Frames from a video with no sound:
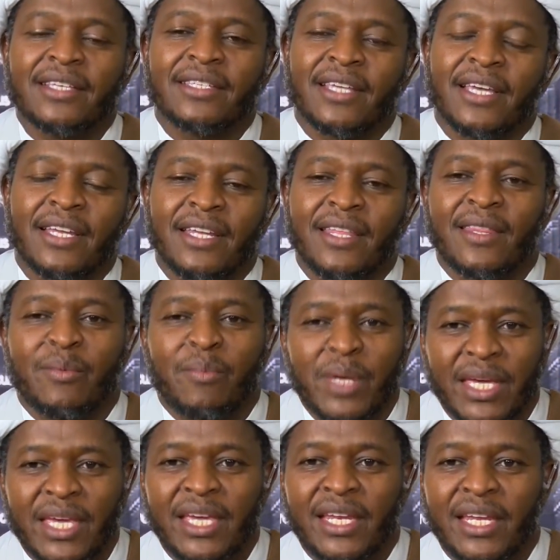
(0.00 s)
said in the
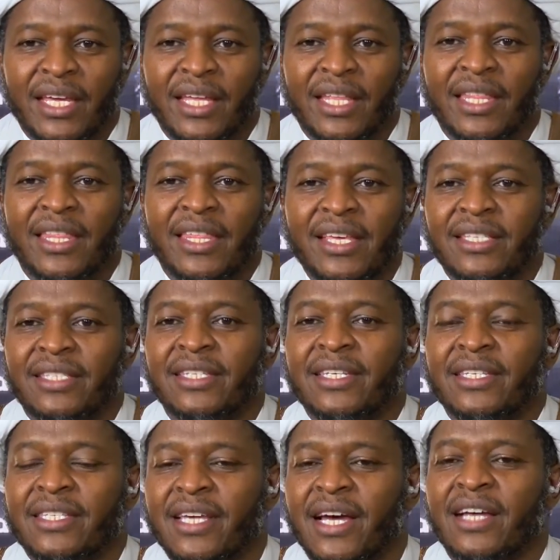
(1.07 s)
beginning, this
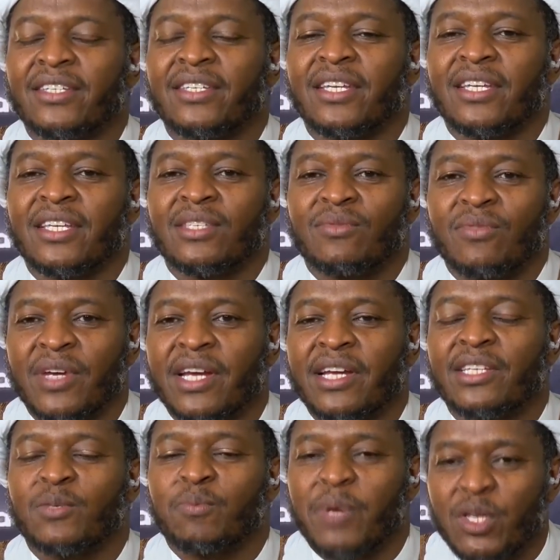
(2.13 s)
discussion is very
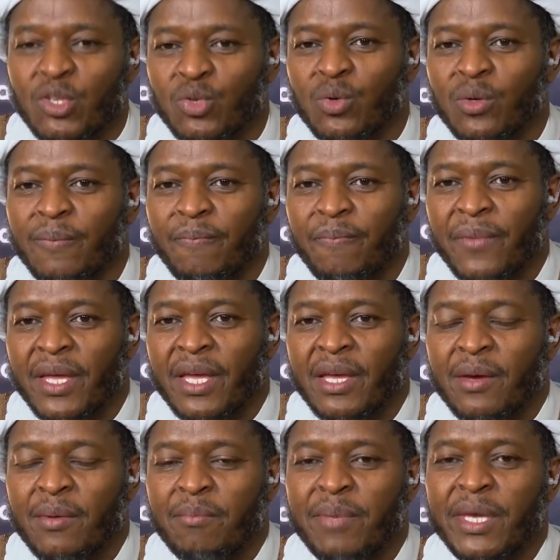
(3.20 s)
special
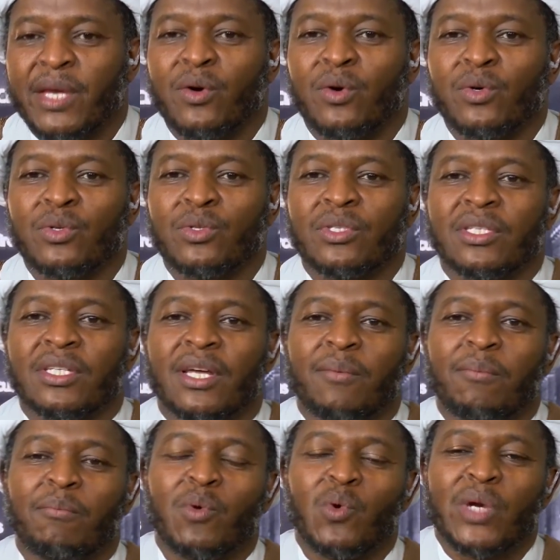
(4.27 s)
because
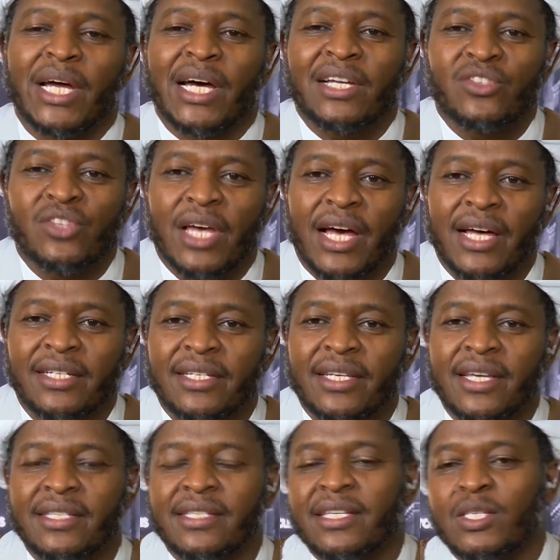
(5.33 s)
munajat
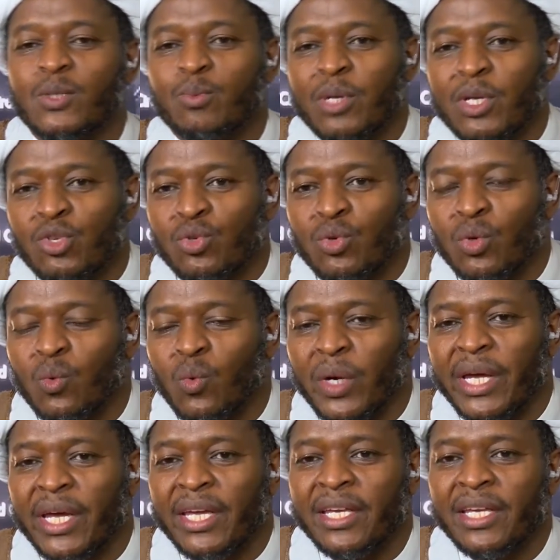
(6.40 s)
is a special
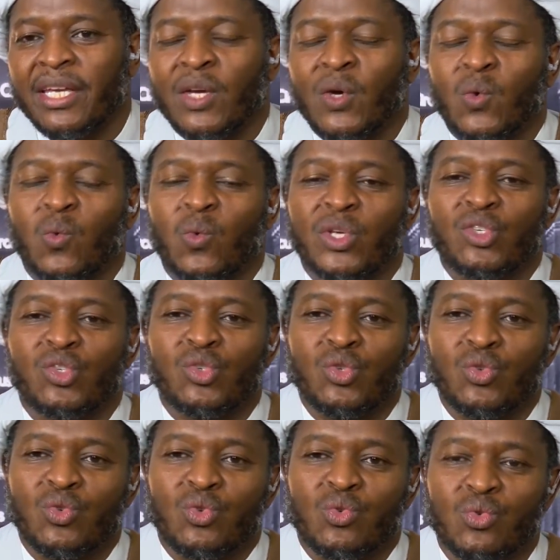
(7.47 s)
way which
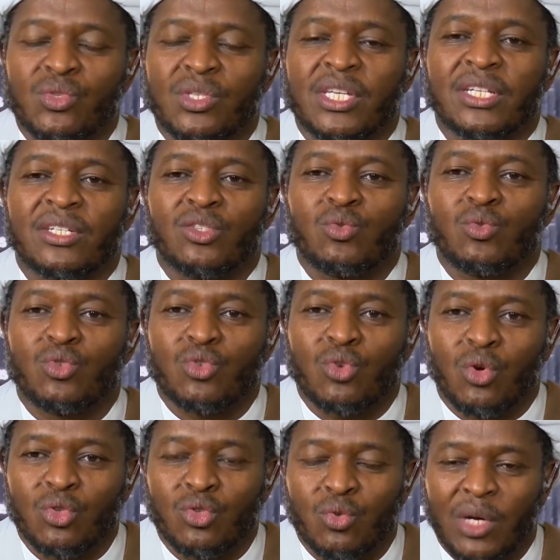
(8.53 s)
you use it to
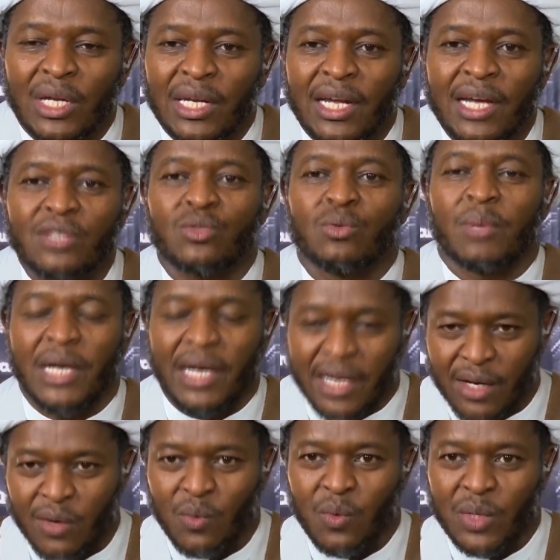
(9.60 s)
talk to Allah
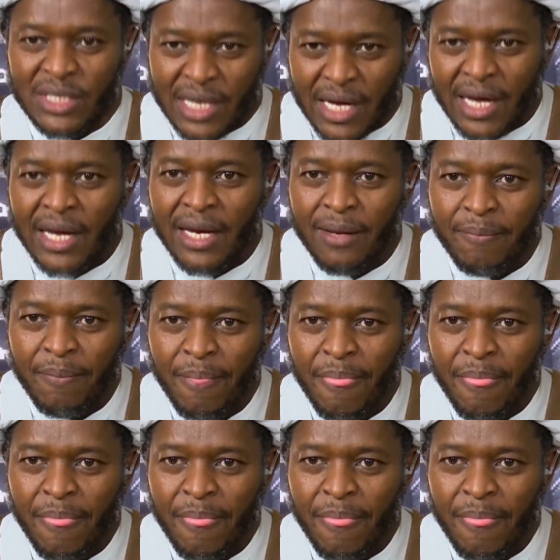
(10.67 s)
subhanahu wa ta'ala.